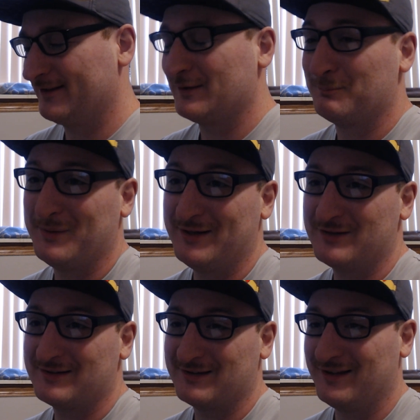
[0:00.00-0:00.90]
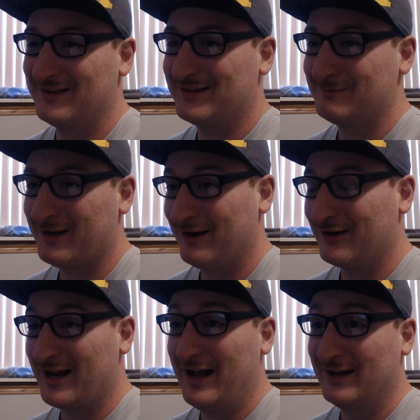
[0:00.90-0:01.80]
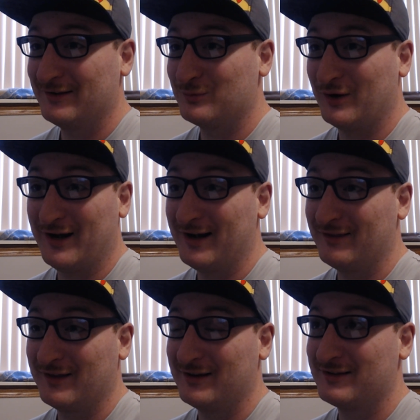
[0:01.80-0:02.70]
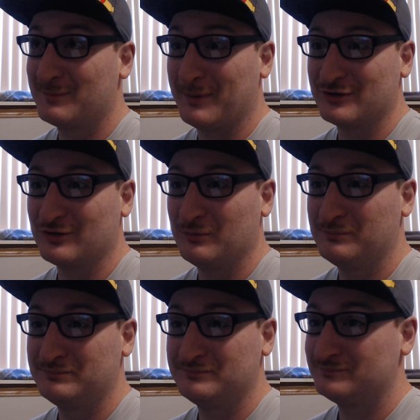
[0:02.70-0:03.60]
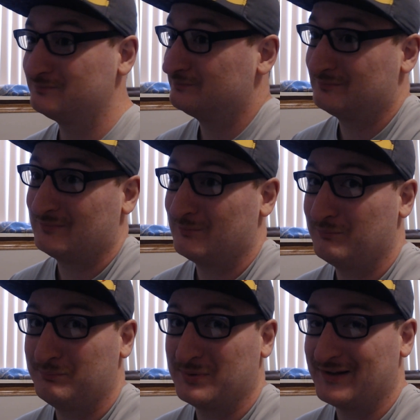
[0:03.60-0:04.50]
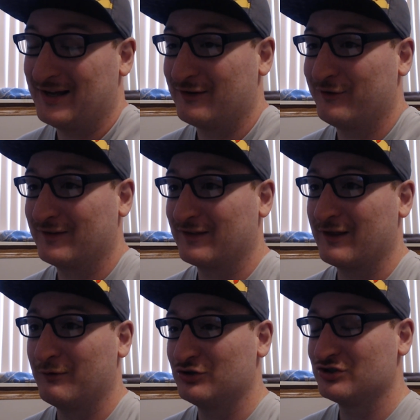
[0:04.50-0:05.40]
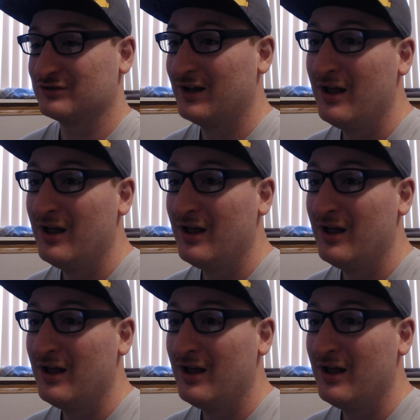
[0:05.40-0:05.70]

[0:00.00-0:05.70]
like the Beast and the Terracons were anything special besides the fact that they were just